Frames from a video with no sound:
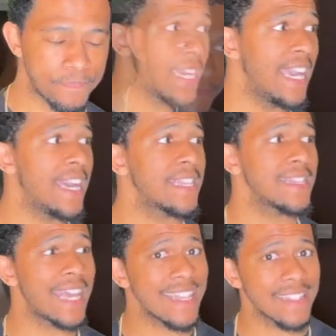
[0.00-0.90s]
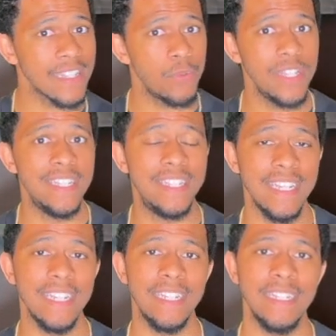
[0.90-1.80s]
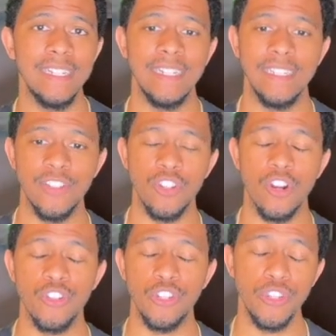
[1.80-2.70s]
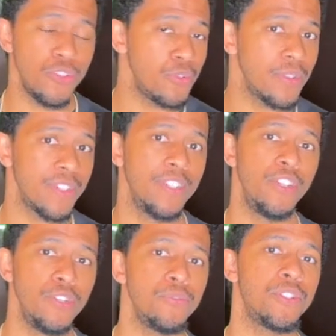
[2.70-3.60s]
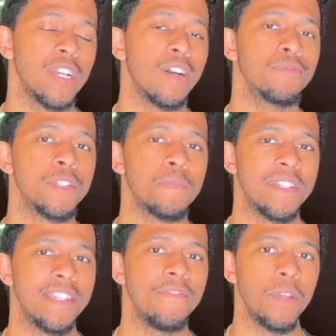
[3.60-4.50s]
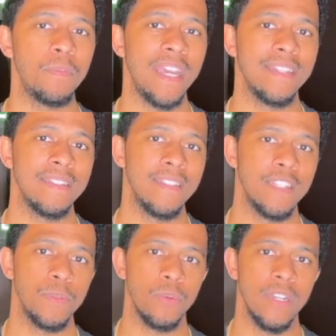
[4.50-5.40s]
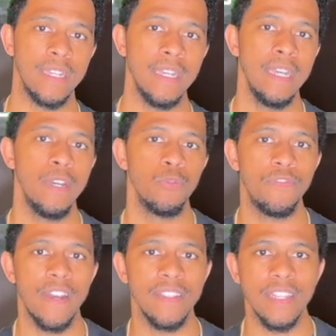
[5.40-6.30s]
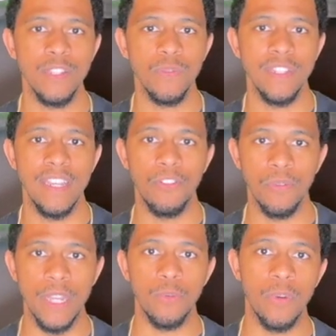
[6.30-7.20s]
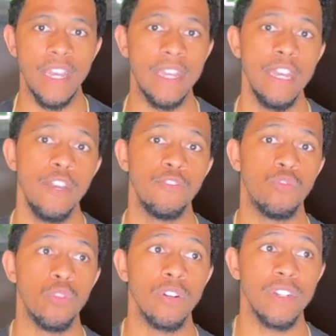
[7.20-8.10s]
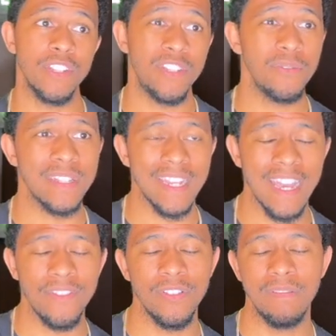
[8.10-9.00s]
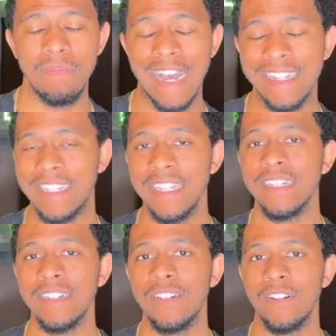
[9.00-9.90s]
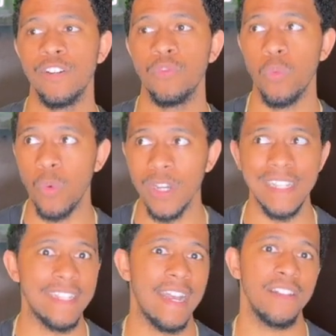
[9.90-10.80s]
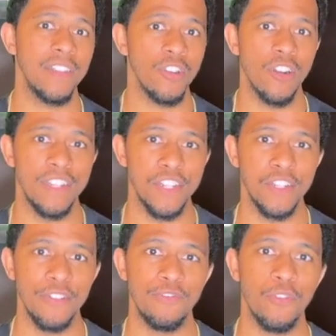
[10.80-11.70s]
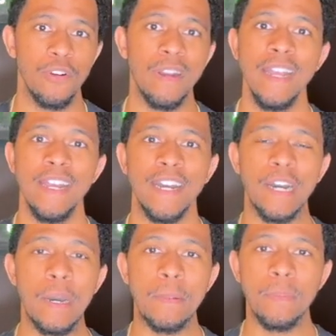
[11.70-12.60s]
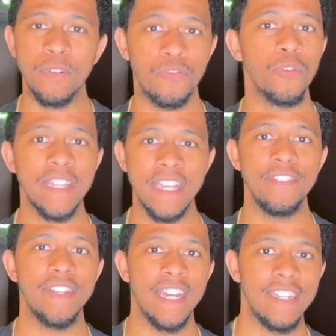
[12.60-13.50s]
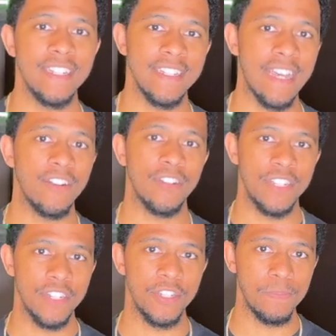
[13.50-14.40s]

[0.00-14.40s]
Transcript: And lastly, we did start 2 new genre-specific bands this spring. We found that this was a great way for students to have an idea of what exactly they're auditioning for before they even head into that audition.